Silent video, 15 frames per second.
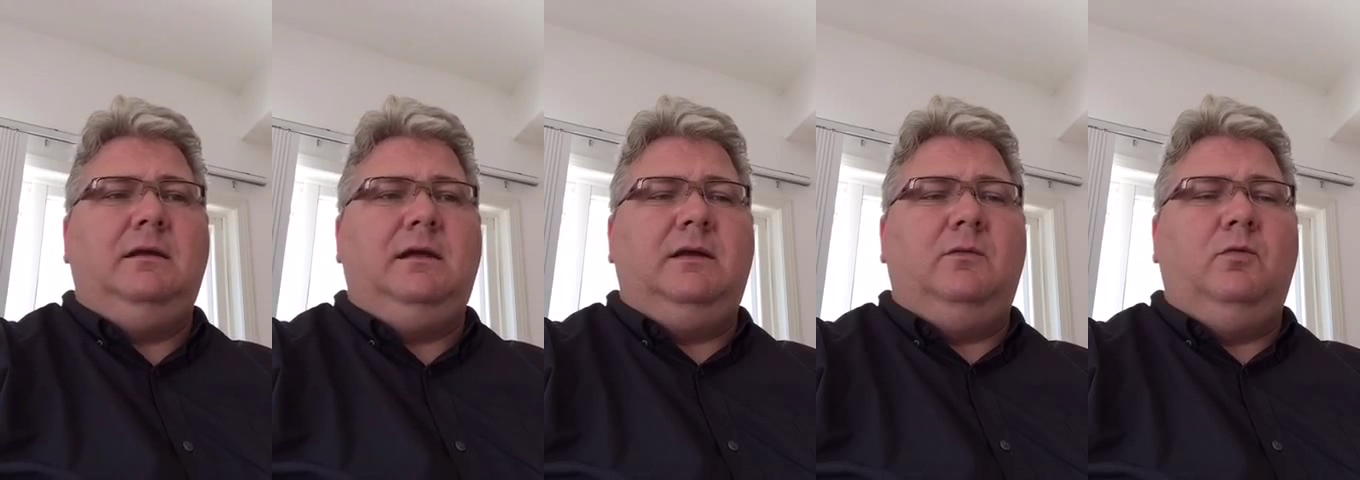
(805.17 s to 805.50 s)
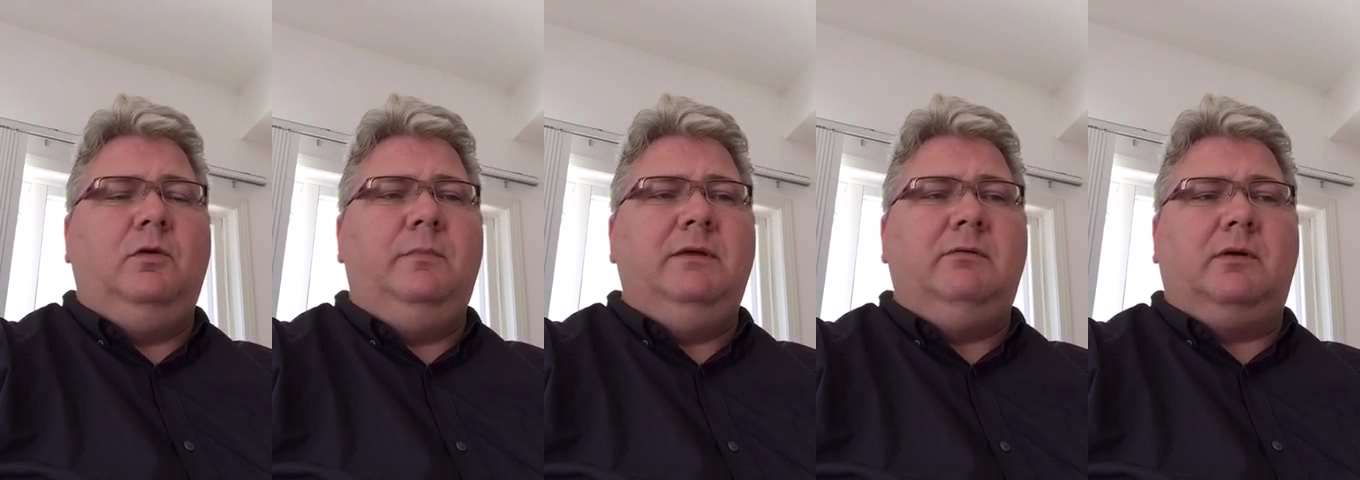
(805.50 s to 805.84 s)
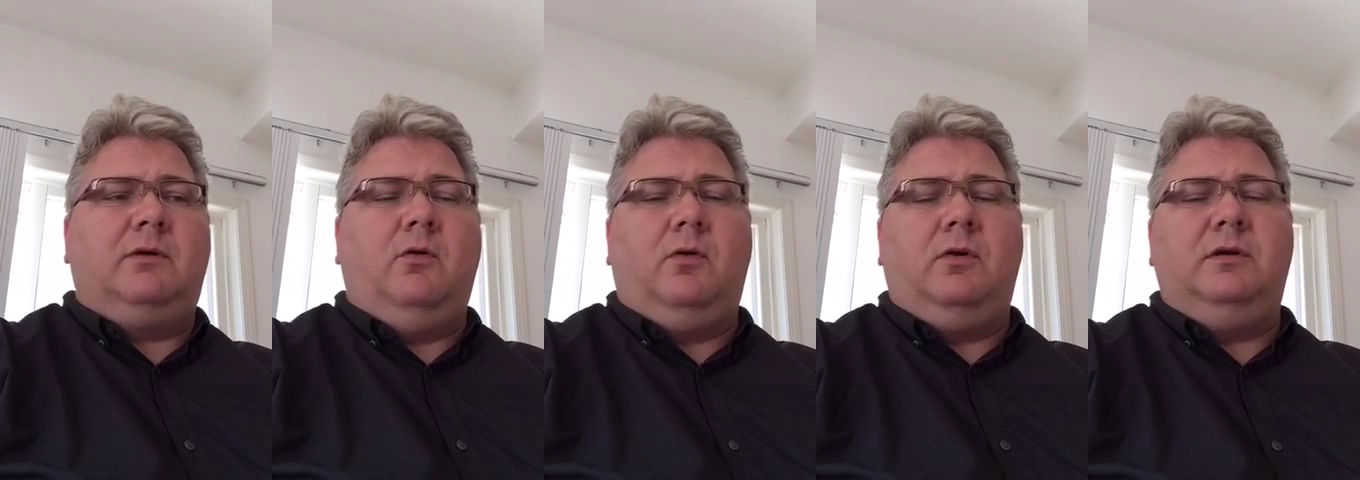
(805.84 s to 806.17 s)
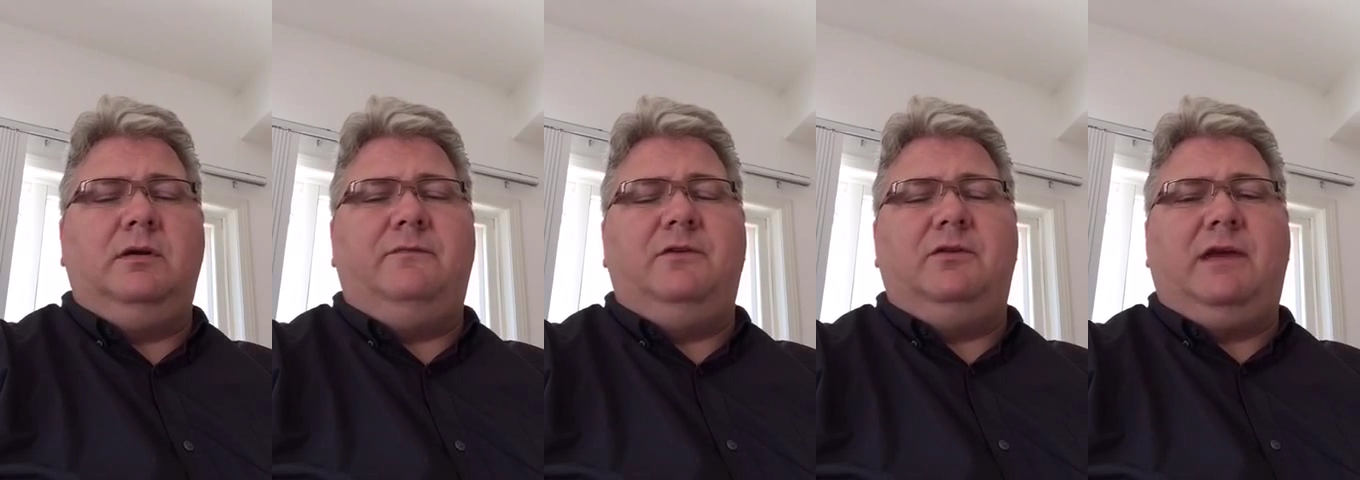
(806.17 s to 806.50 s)
It will be
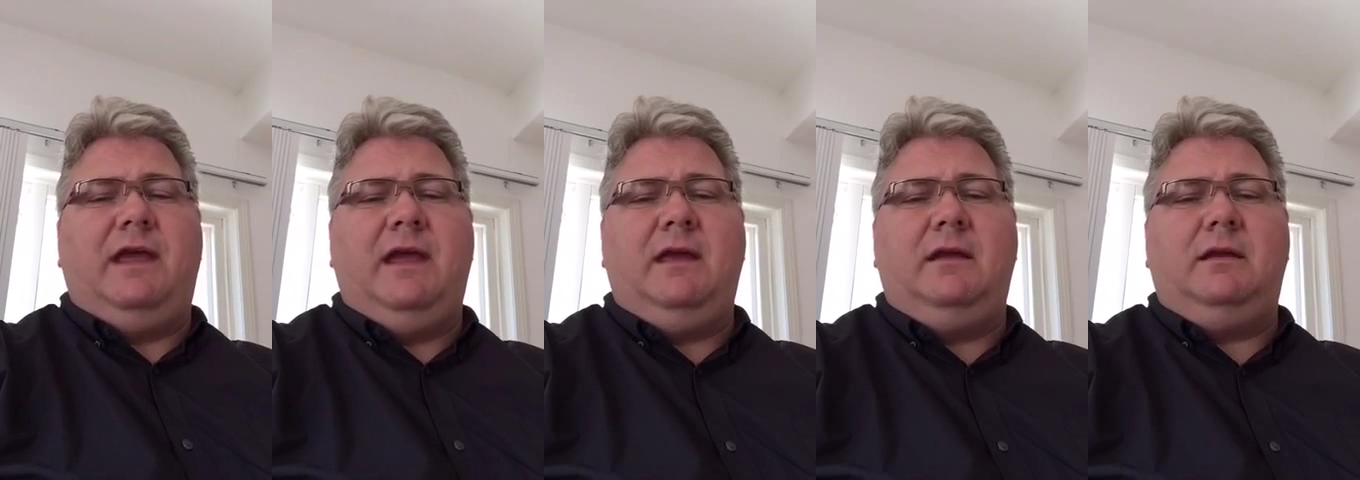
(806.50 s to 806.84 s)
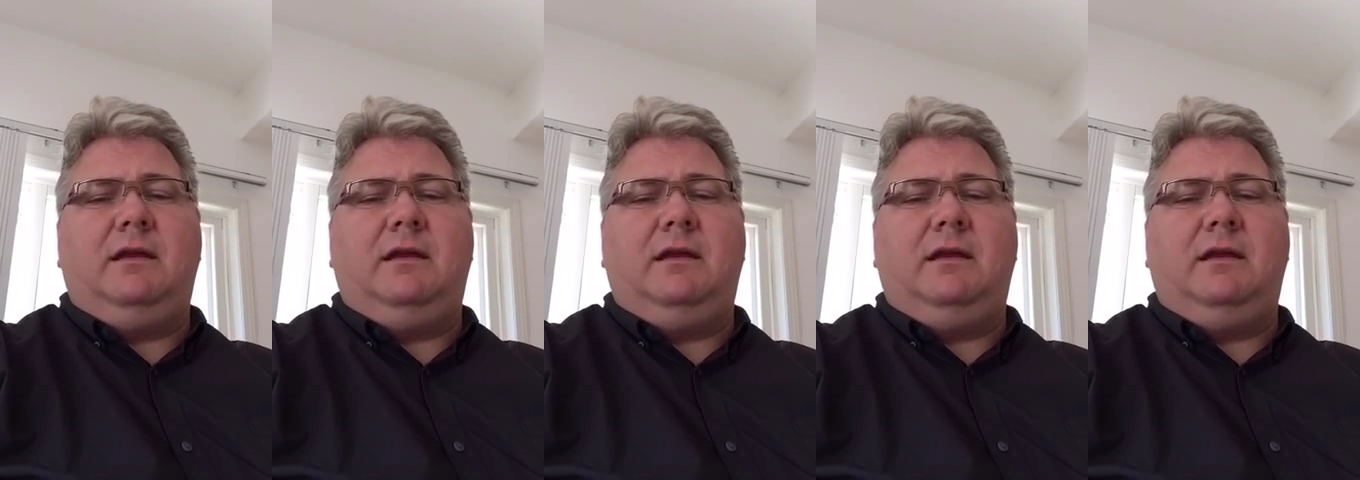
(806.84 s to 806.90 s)
recorded if you can.